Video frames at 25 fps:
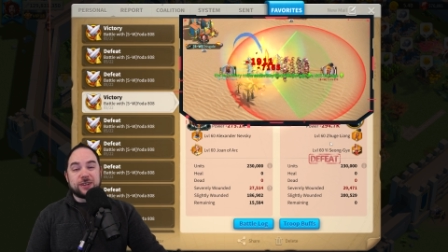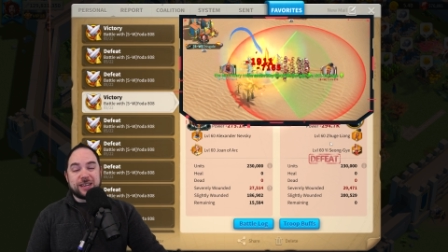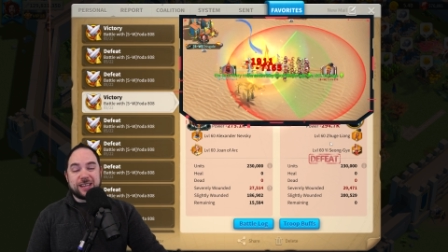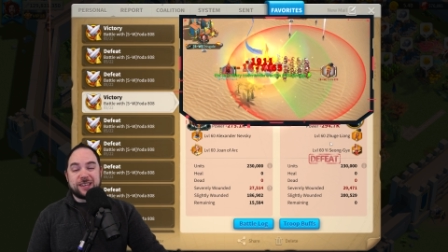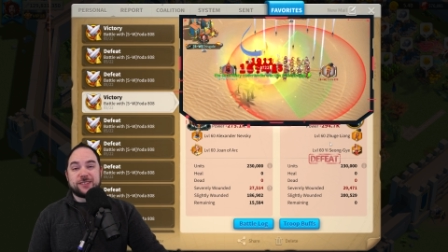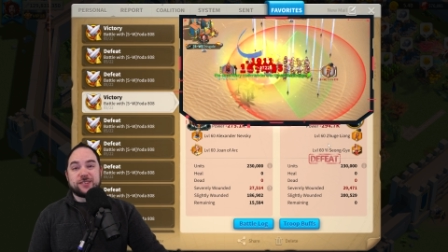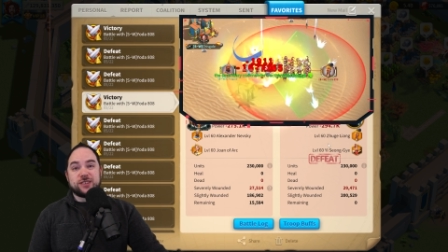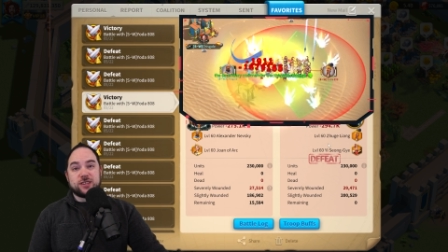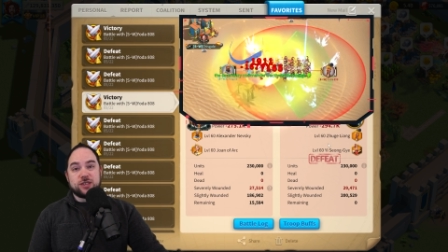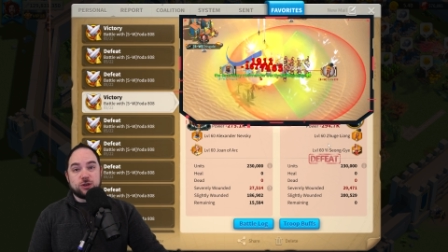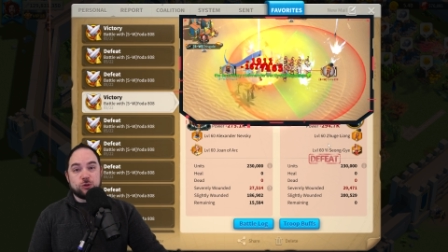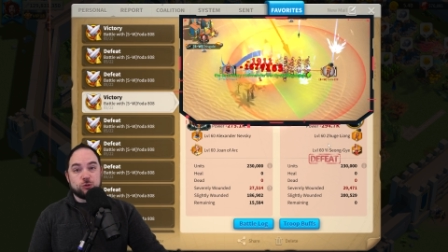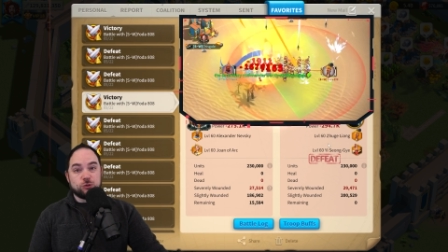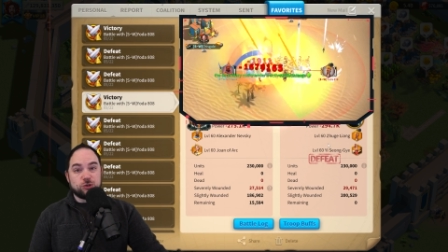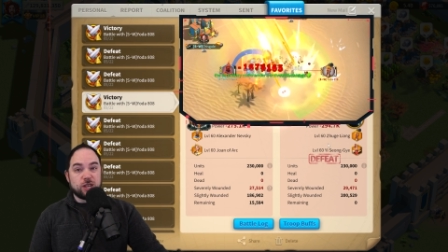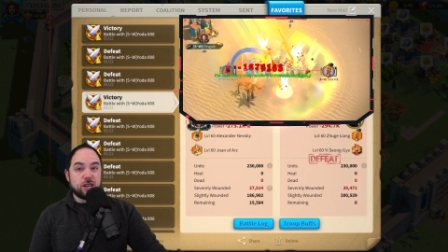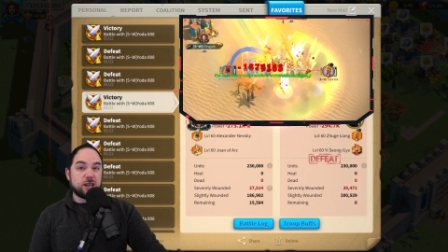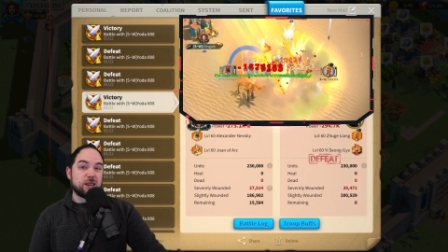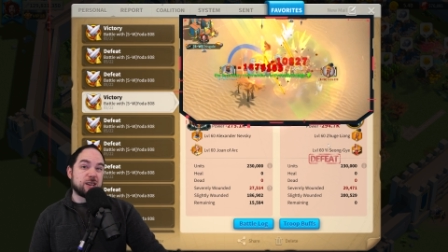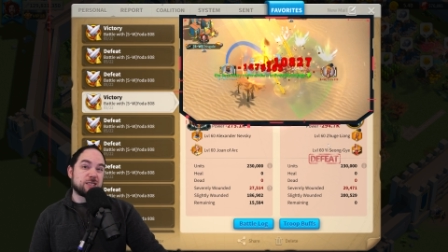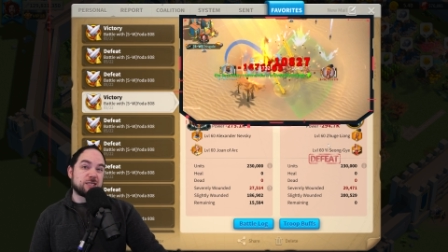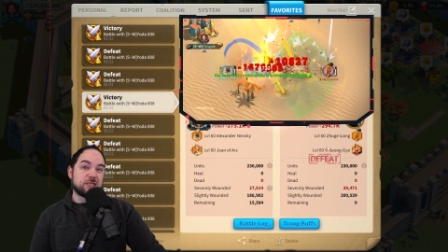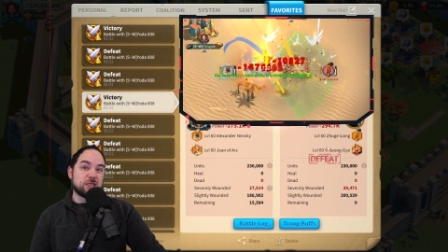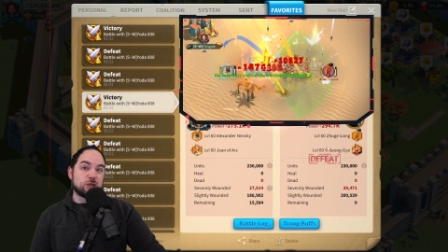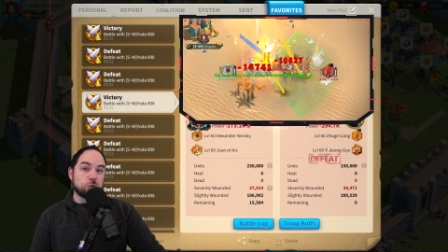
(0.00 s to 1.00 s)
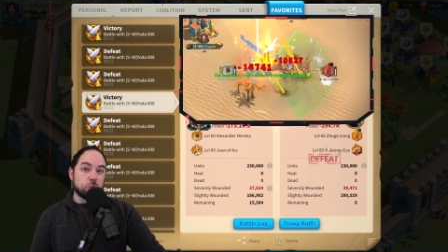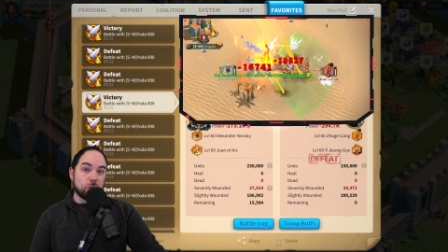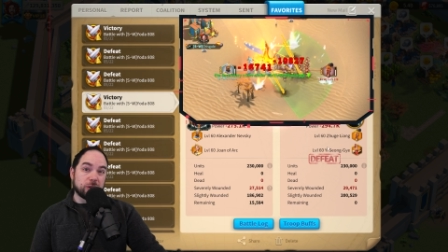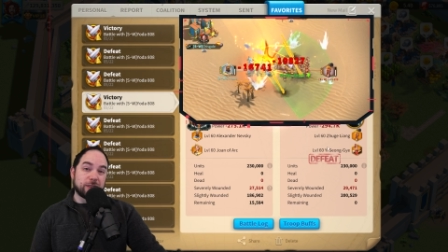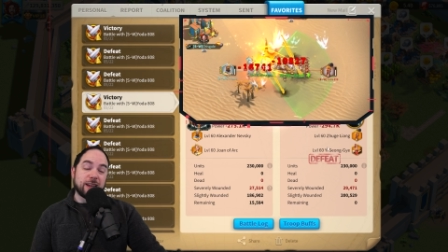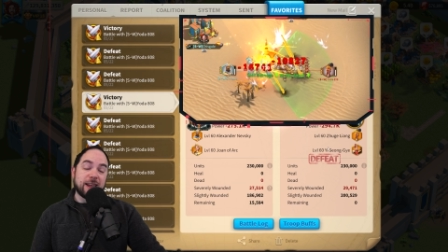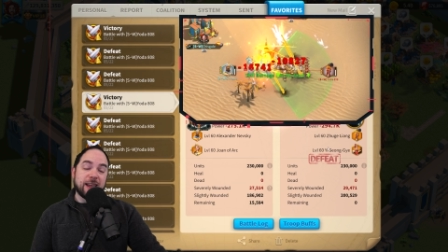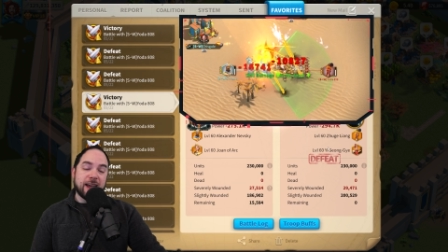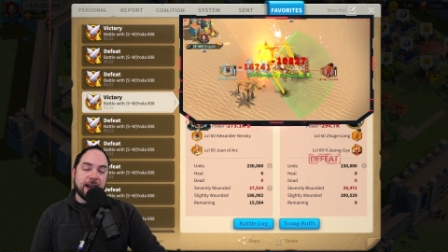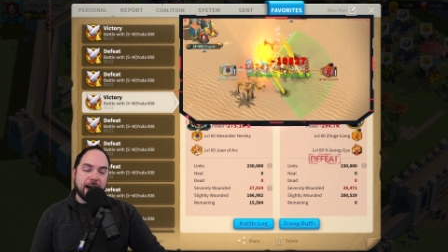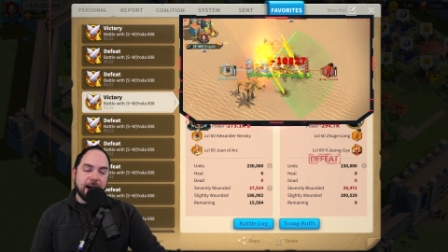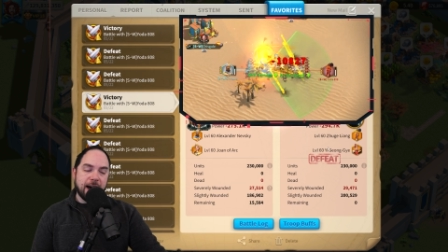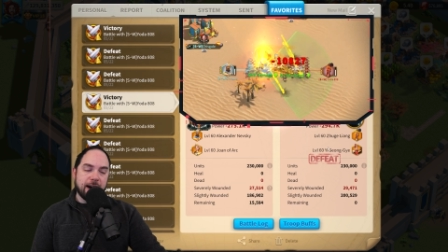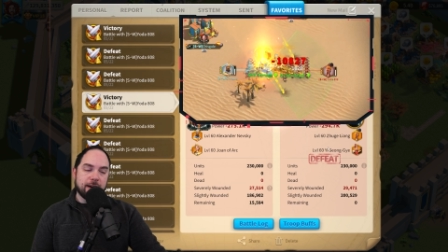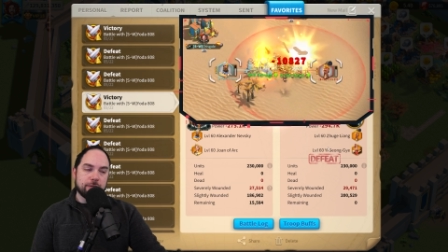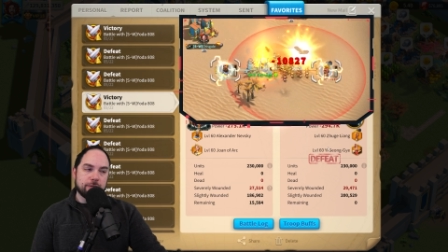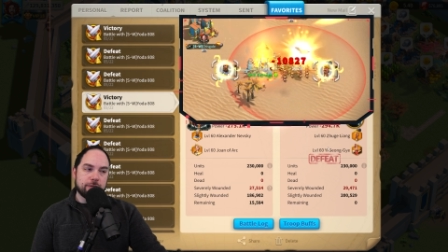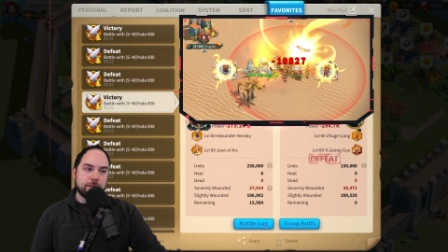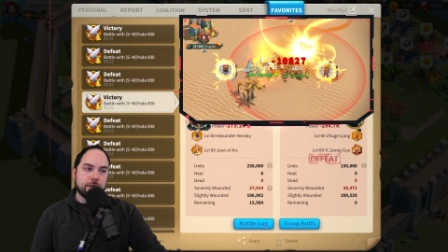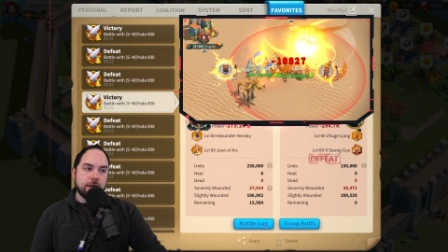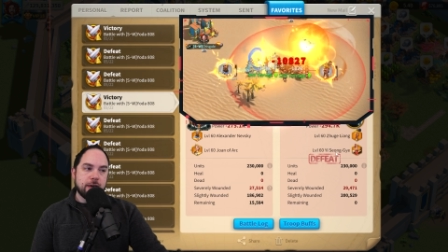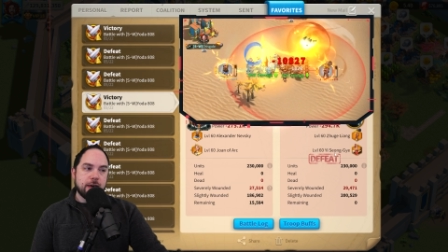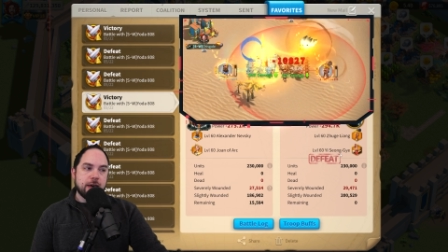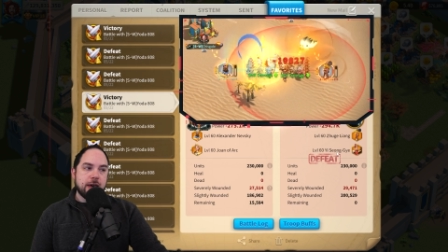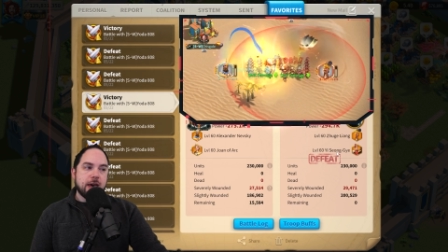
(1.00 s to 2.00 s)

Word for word: need to use it because it's what they have.